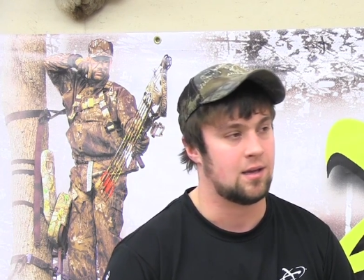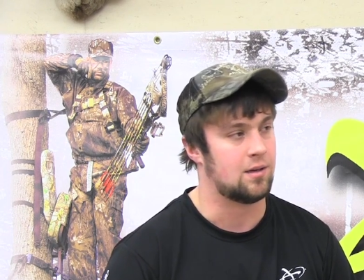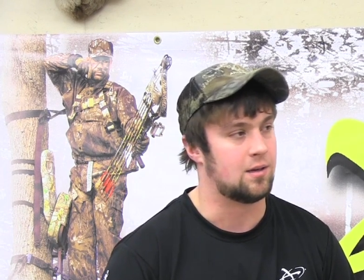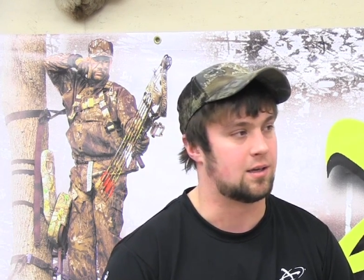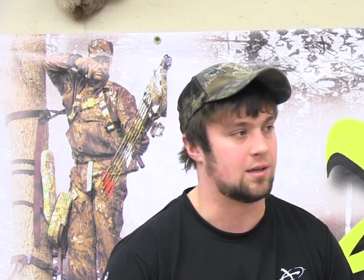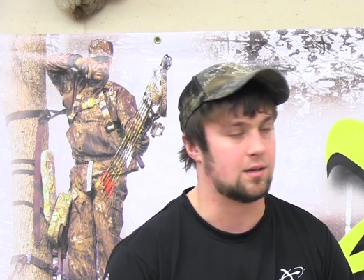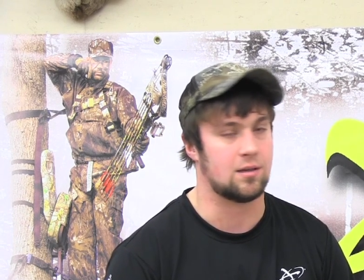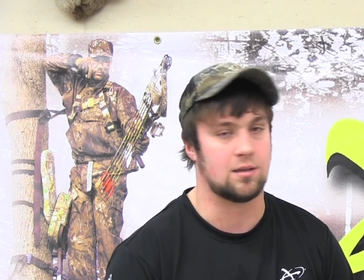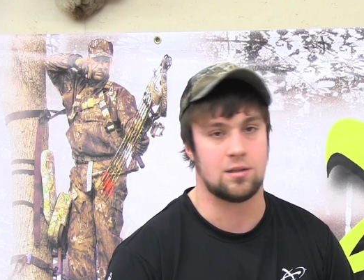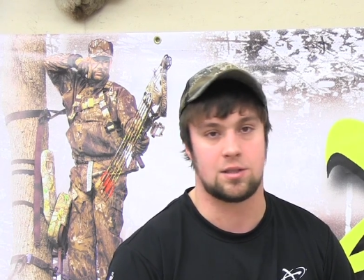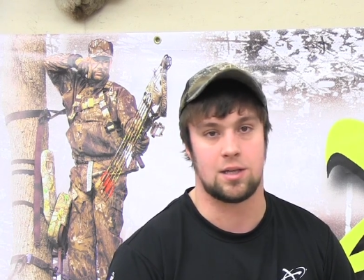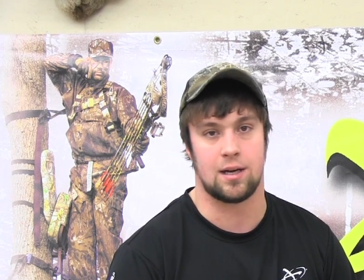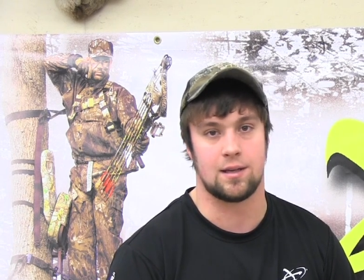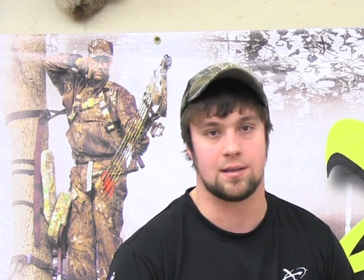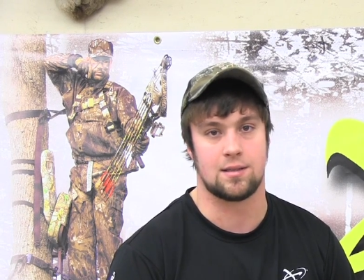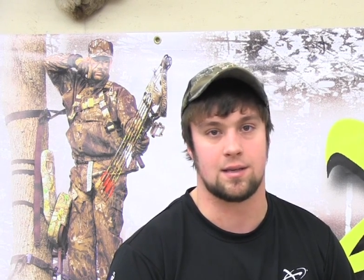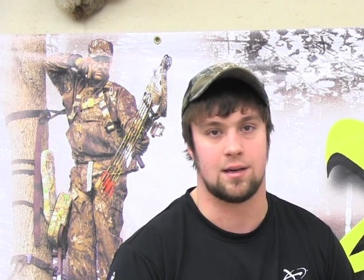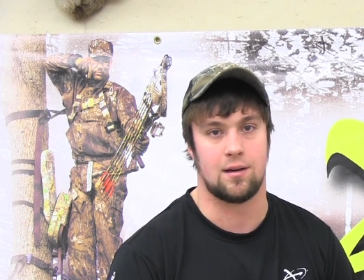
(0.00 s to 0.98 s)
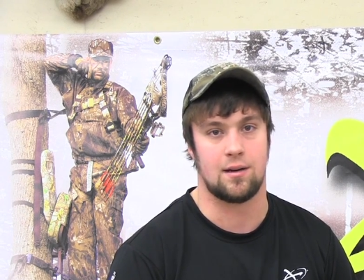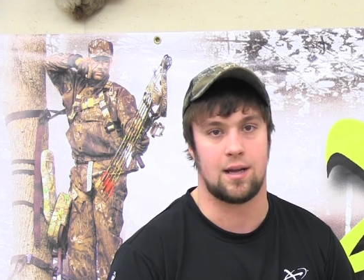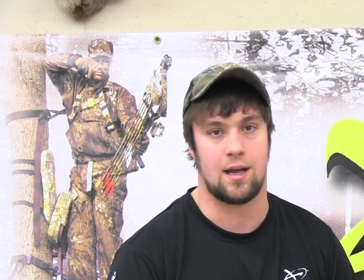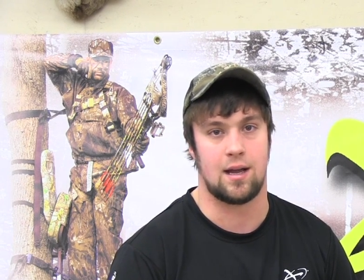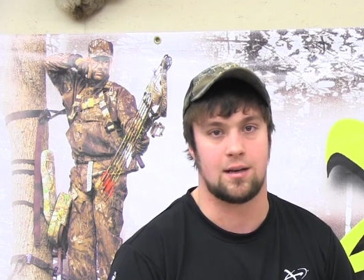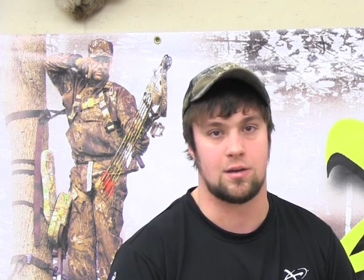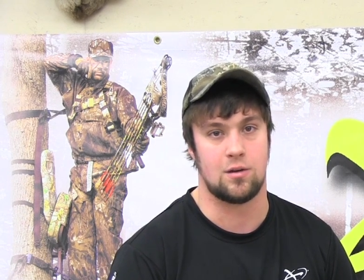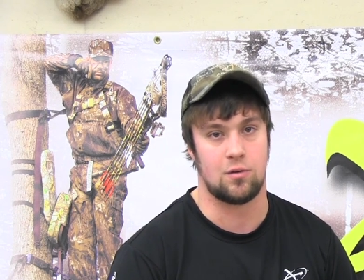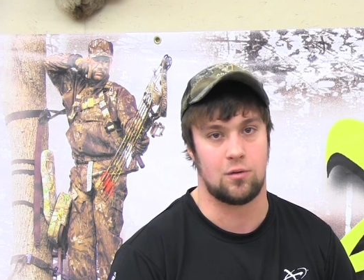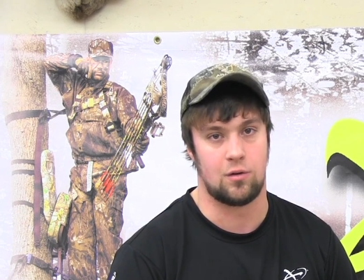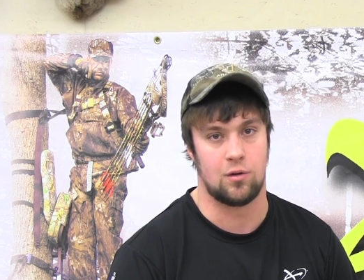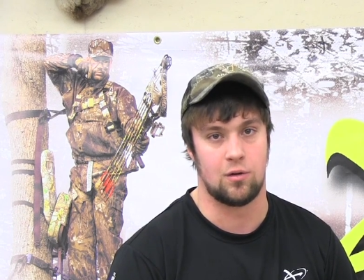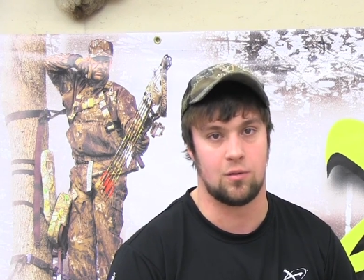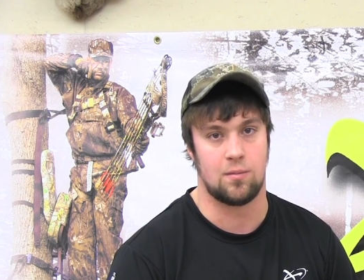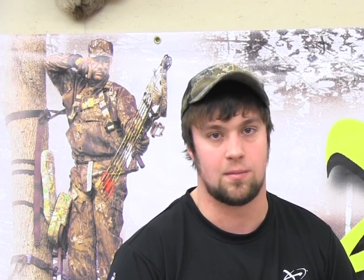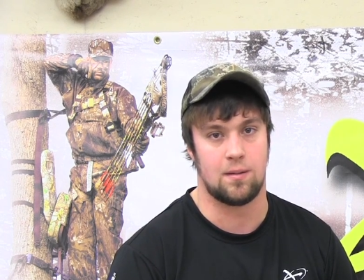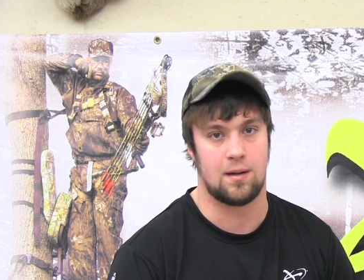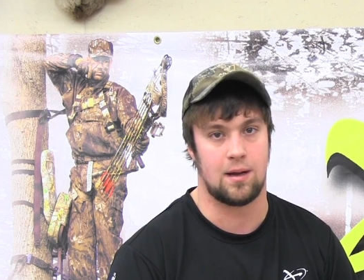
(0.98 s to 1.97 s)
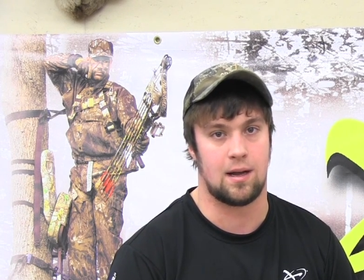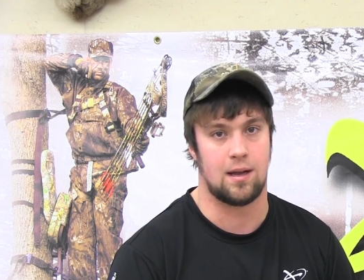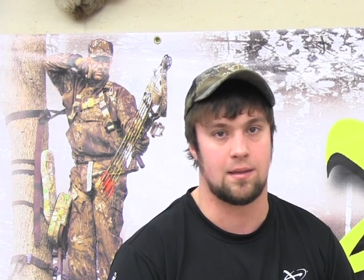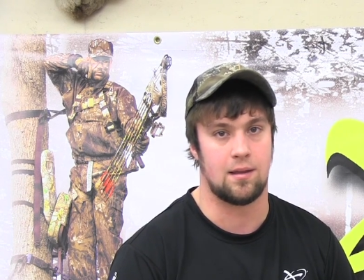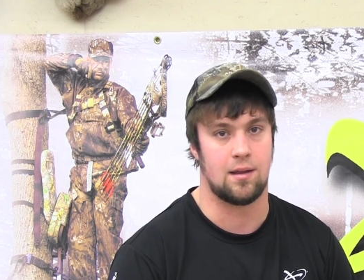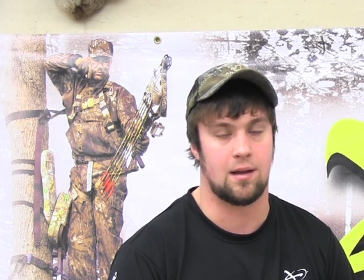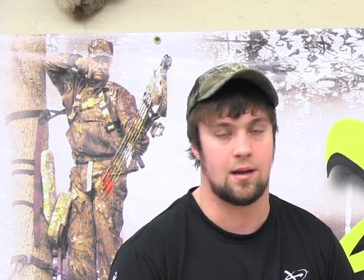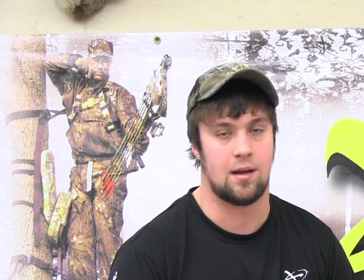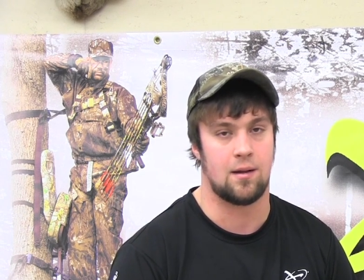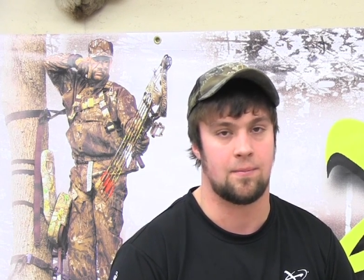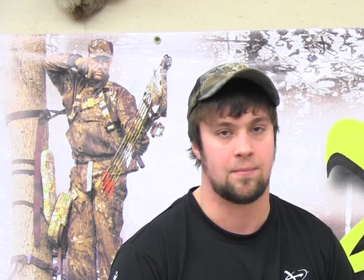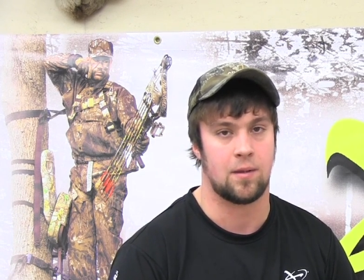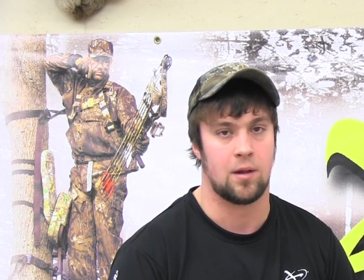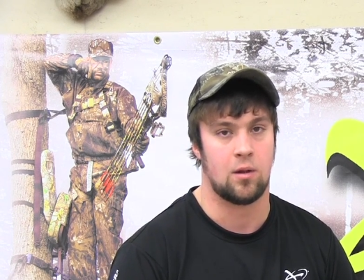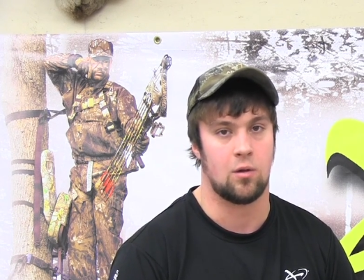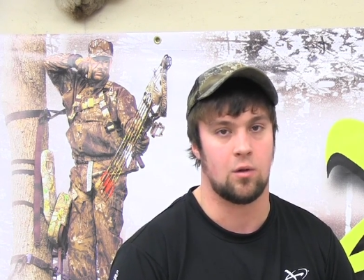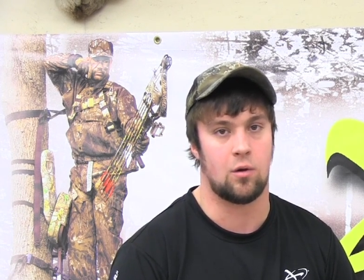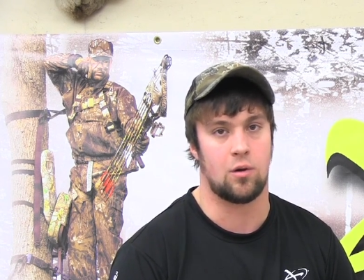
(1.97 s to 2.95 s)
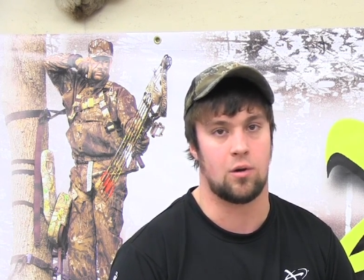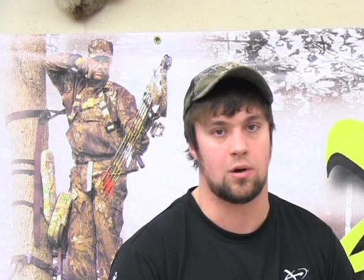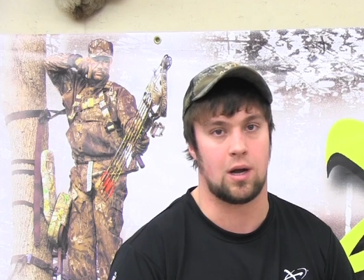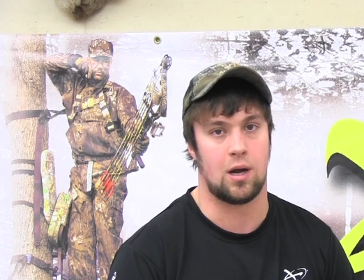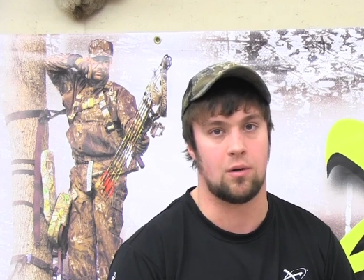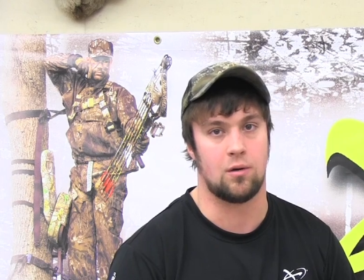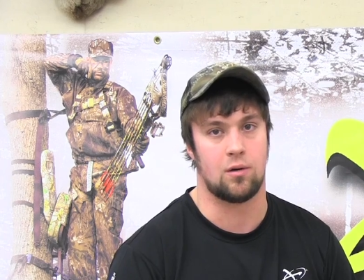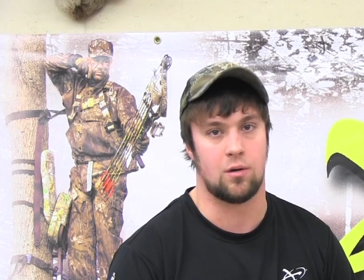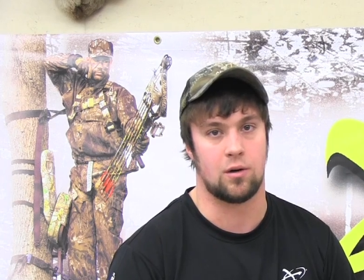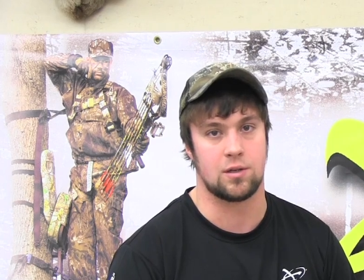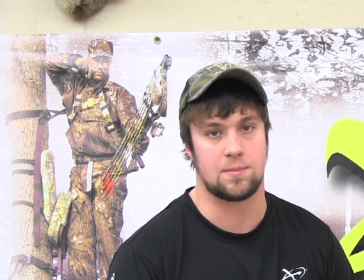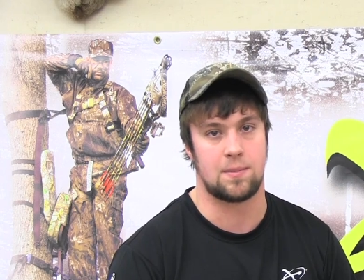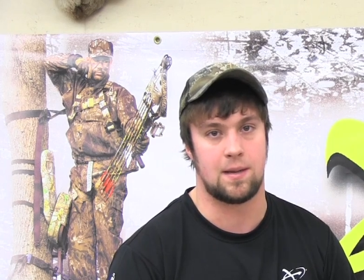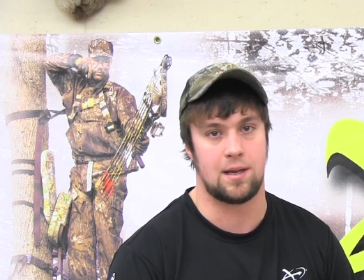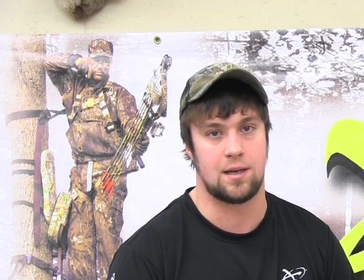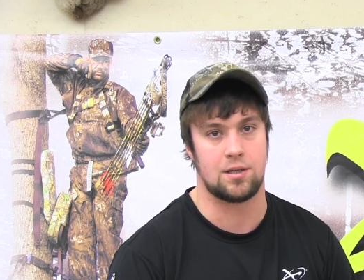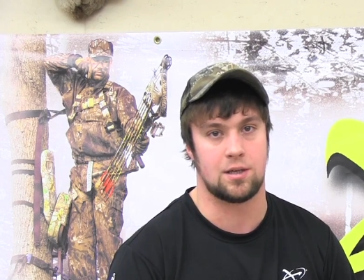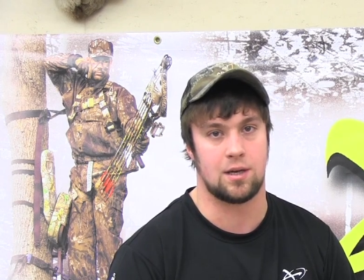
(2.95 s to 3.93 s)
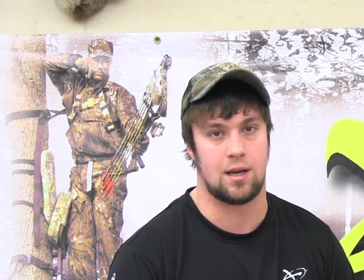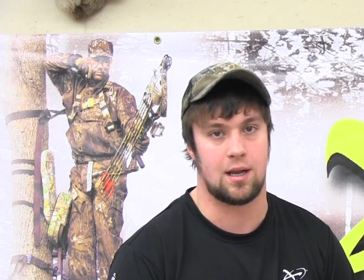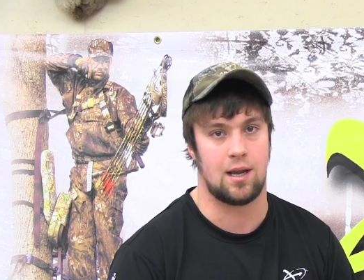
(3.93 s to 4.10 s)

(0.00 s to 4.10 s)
You can check us out on YouTube on the Lone Oak Outdoors page.